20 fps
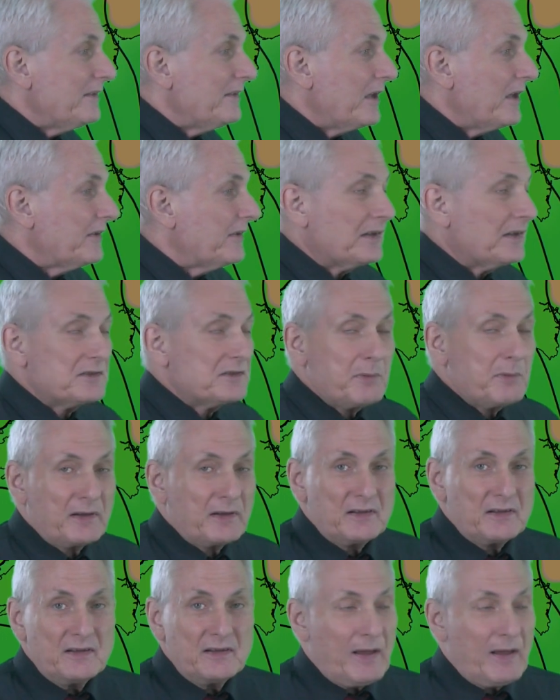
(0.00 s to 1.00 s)
and nothing
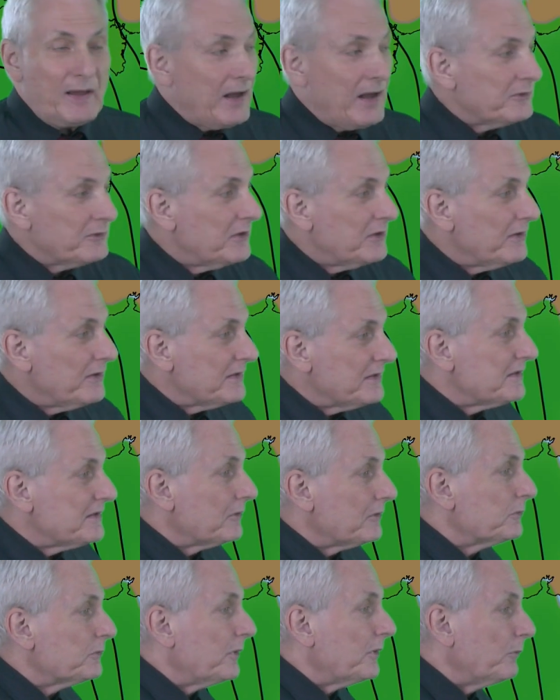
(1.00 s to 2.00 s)
expected out to the
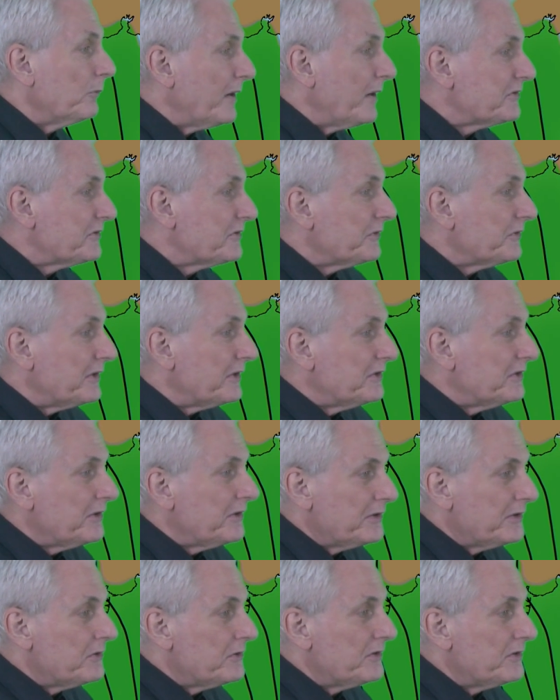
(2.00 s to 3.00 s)
central and western
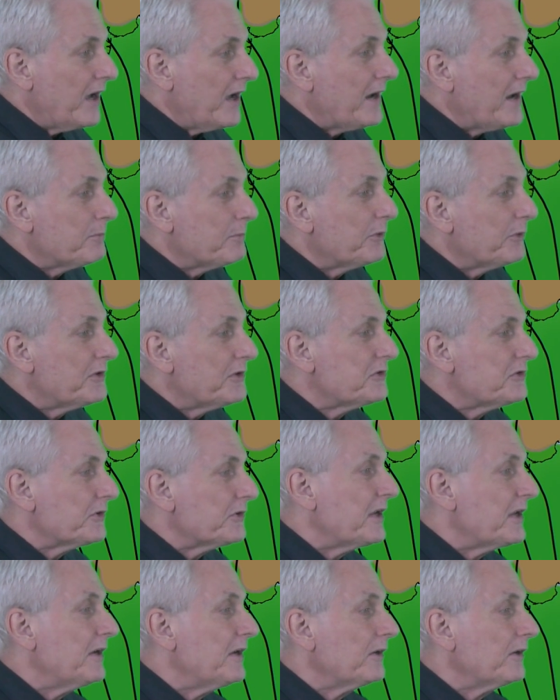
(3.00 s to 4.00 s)
interior due to high
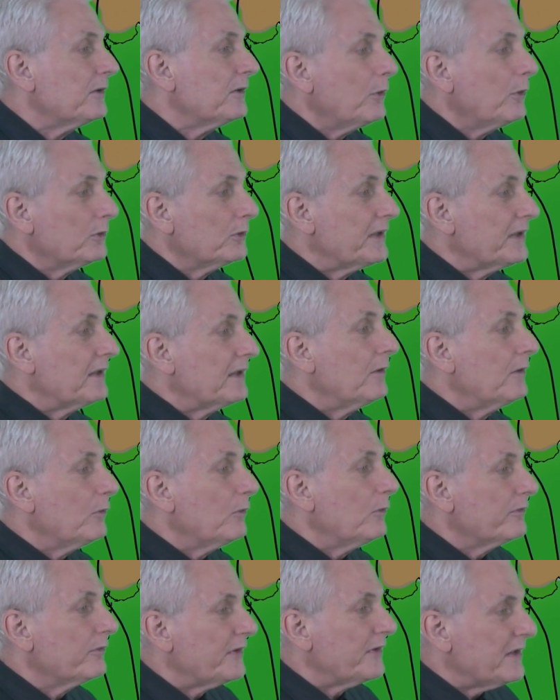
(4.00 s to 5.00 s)
pressure here, holding
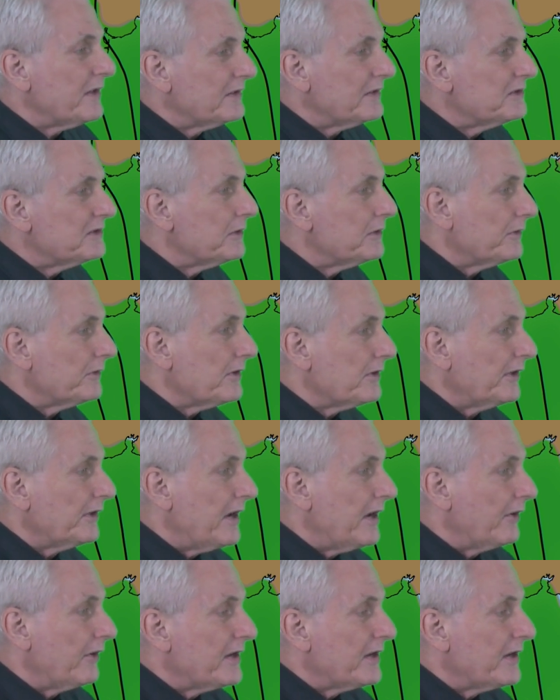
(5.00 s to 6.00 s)
over the
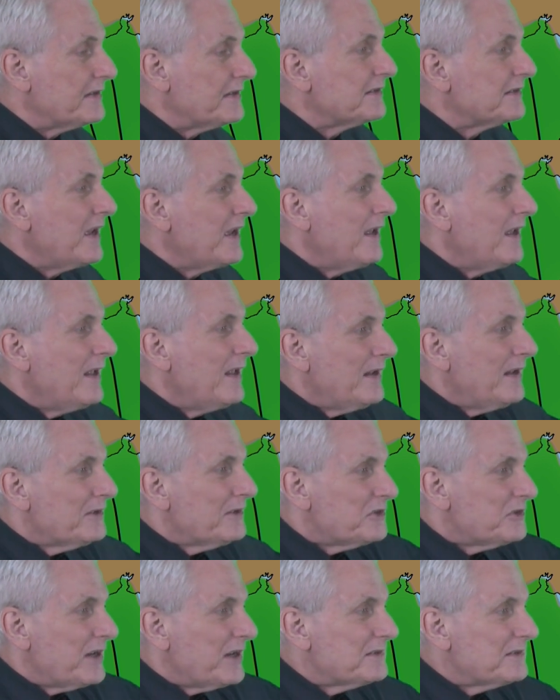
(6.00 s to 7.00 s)
interior areas.
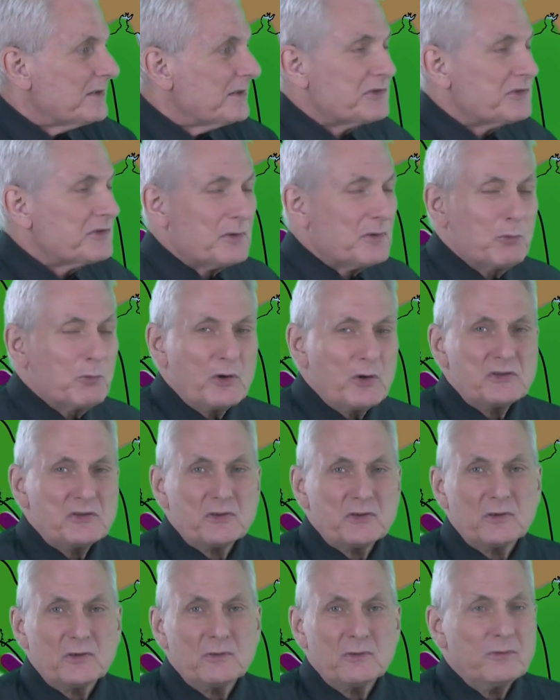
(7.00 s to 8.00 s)
Chance of some
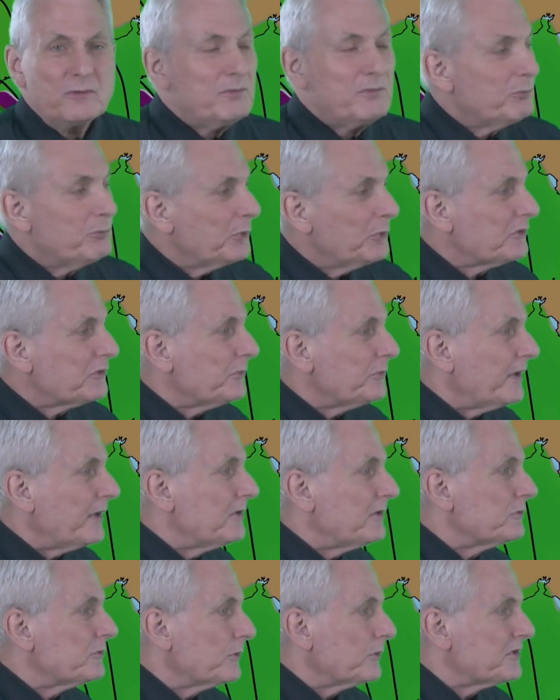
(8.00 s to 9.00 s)
moisture, Brooks
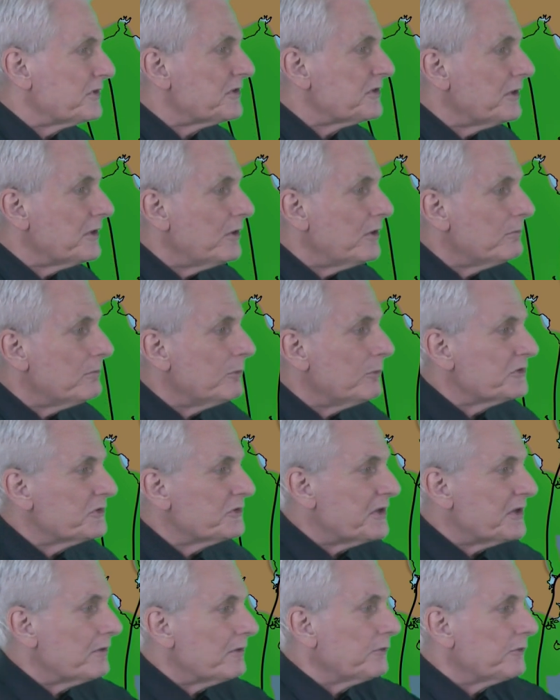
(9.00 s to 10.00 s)
Range North Slope,
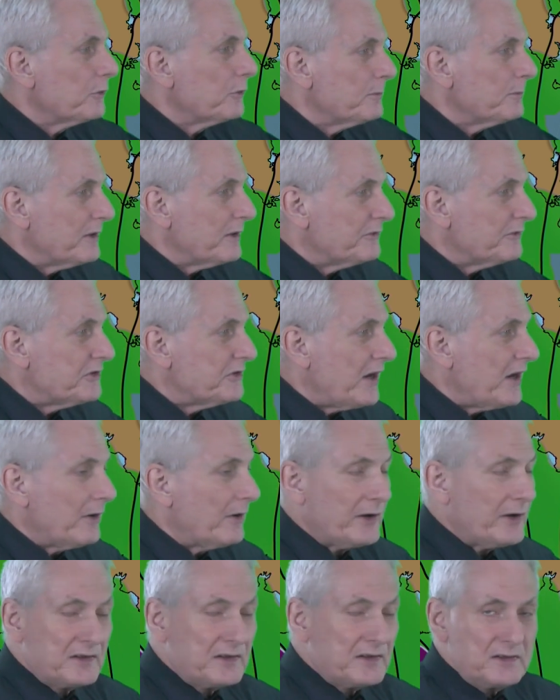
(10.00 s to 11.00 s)
mostly in the form of
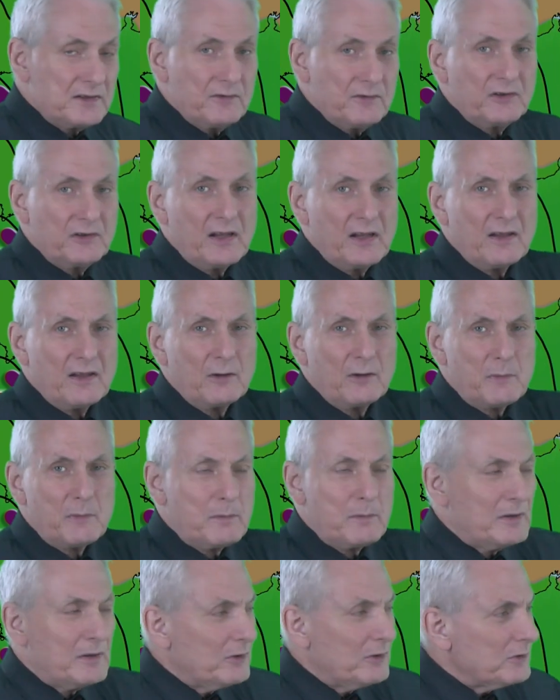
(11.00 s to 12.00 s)
shower activity there,
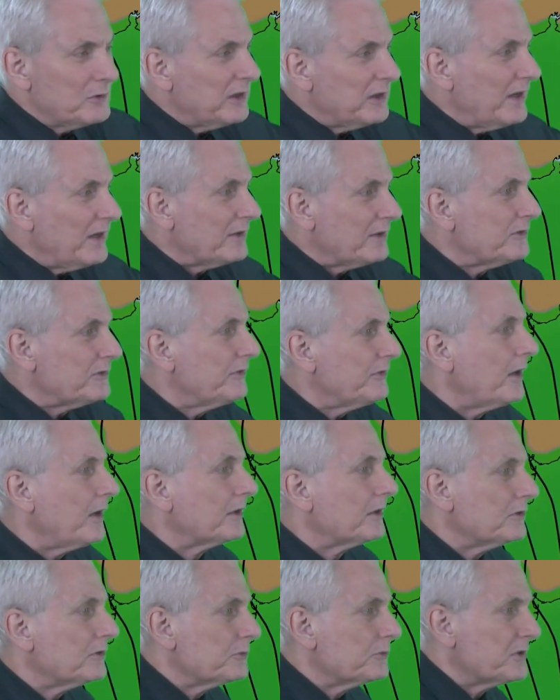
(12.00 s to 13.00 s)
maybe low clouds,
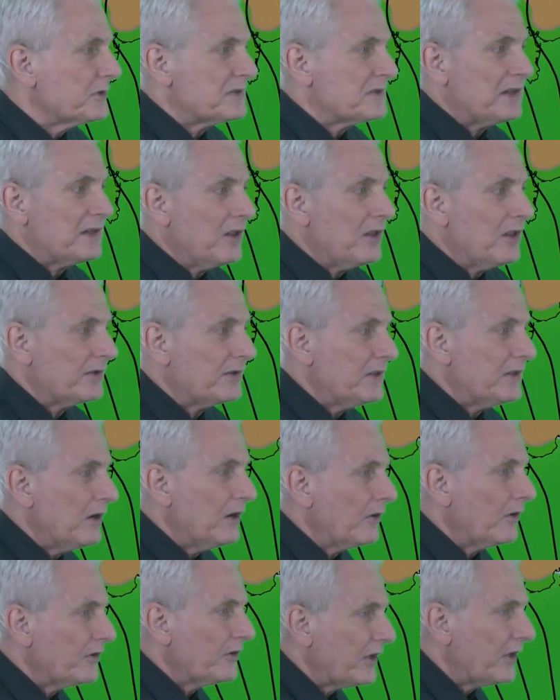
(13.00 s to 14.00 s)
fog, and drizzle along
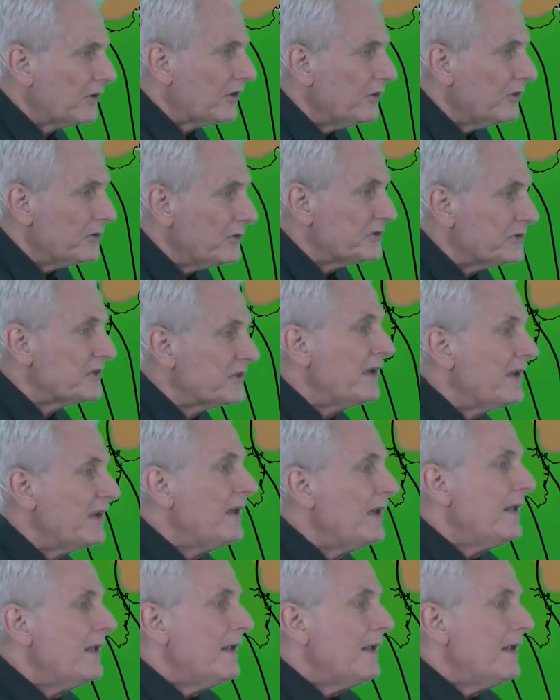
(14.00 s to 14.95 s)
the Arctic coast.